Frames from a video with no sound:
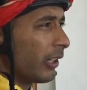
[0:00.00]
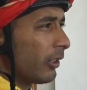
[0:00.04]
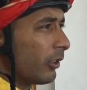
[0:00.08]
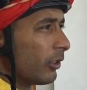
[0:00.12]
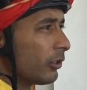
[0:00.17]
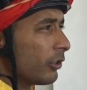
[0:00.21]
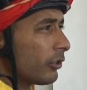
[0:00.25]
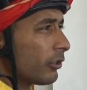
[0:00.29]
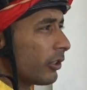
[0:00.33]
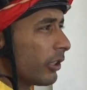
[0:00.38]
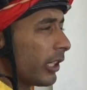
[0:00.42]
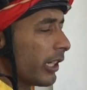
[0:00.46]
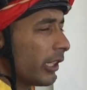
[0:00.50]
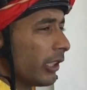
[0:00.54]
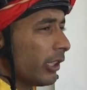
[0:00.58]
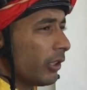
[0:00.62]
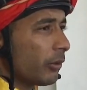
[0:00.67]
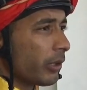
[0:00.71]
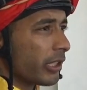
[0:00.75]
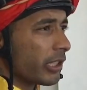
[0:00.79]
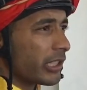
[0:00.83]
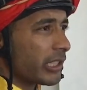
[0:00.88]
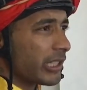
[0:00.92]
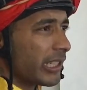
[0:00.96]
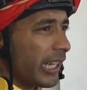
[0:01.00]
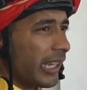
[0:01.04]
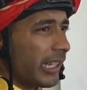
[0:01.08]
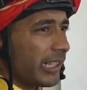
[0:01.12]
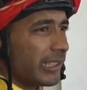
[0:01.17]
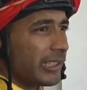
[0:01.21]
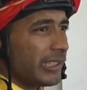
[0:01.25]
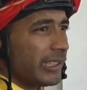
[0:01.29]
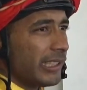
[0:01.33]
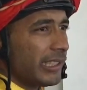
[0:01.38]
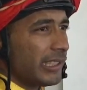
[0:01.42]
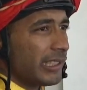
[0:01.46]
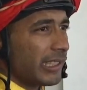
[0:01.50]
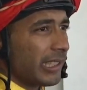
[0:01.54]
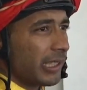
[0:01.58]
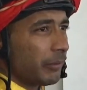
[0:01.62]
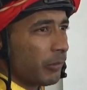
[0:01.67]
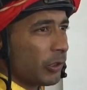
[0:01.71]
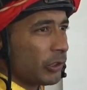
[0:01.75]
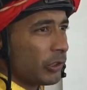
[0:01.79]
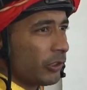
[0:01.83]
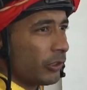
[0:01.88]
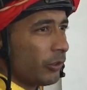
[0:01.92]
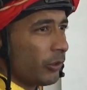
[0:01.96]
And also today, you know what, she carried 60, and
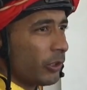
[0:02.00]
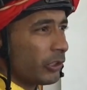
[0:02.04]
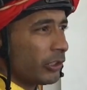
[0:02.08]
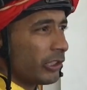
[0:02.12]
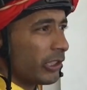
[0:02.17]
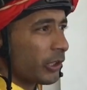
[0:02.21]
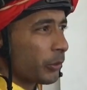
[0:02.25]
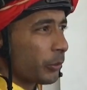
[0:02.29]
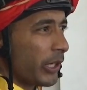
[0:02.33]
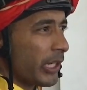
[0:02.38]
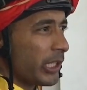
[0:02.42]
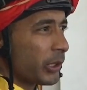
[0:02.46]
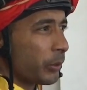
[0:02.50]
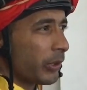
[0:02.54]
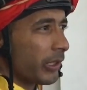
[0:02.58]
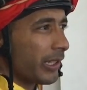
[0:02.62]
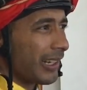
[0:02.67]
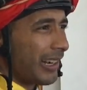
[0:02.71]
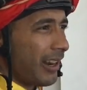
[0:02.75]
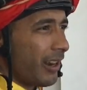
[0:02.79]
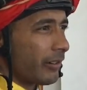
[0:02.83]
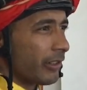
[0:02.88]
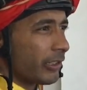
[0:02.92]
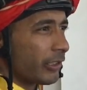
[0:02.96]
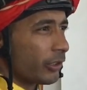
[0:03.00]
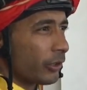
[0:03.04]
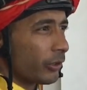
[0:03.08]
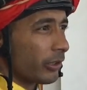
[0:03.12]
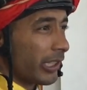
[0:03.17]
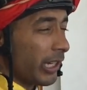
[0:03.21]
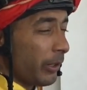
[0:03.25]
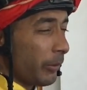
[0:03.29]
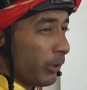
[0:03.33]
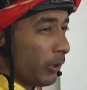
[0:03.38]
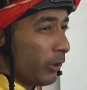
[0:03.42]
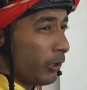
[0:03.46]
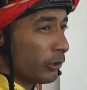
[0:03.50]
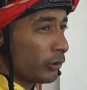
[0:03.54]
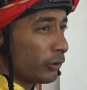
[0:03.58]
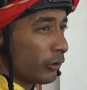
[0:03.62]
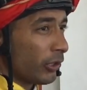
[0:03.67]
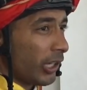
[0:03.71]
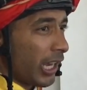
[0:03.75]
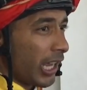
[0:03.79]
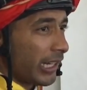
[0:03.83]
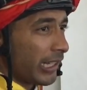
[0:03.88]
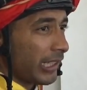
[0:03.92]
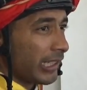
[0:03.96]
most of the horses' weights were around her, so they were
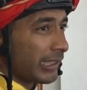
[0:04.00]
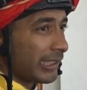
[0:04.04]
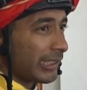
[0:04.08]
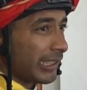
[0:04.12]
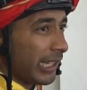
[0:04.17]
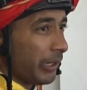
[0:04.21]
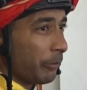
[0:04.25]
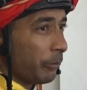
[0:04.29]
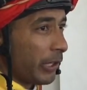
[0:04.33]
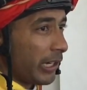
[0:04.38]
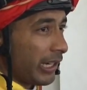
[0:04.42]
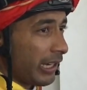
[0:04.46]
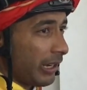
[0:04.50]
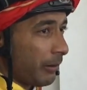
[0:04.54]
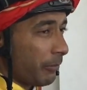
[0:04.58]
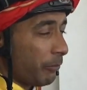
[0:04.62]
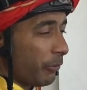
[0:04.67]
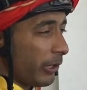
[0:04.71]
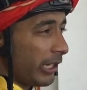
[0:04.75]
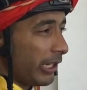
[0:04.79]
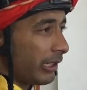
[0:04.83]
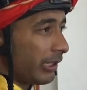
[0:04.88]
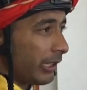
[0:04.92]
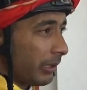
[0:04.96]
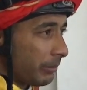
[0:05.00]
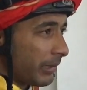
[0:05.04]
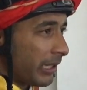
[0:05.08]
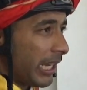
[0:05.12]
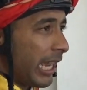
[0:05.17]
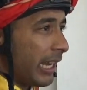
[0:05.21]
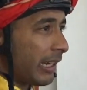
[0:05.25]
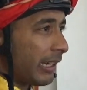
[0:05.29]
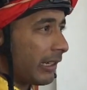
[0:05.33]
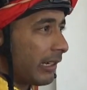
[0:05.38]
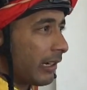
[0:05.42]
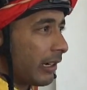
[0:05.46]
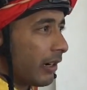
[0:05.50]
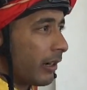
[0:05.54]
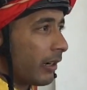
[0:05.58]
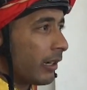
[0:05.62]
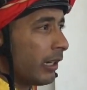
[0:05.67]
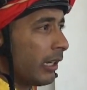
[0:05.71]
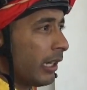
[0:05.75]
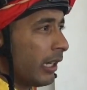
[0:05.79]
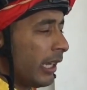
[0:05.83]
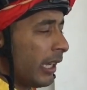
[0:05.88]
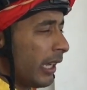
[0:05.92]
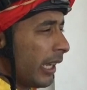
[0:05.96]
also lugging the same weight I'm carrying around.
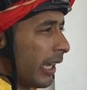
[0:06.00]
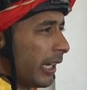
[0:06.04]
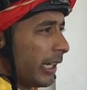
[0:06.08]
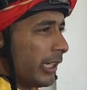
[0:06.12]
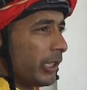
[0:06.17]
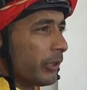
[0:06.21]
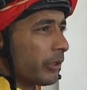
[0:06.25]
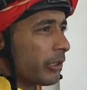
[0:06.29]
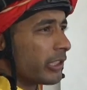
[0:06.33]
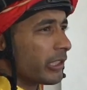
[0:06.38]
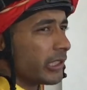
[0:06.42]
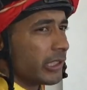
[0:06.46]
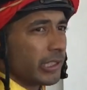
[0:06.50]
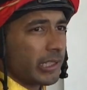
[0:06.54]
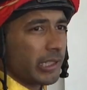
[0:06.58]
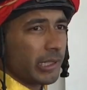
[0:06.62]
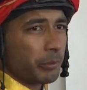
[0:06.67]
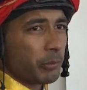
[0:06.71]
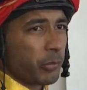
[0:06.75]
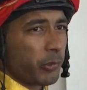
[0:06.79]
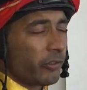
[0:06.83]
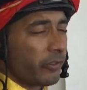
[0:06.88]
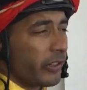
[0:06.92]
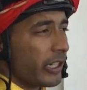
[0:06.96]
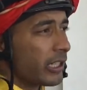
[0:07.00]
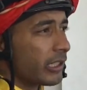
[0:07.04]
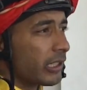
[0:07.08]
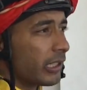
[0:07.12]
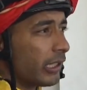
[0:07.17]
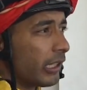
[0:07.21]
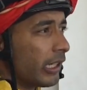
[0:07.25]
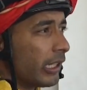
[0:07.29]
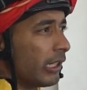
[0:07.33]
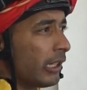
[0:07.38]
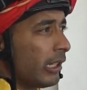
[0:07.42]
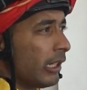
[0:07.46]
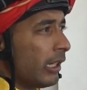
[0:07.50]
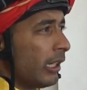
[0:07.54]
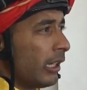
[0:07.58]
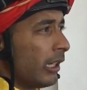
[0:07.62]
You know what, she did it professionally.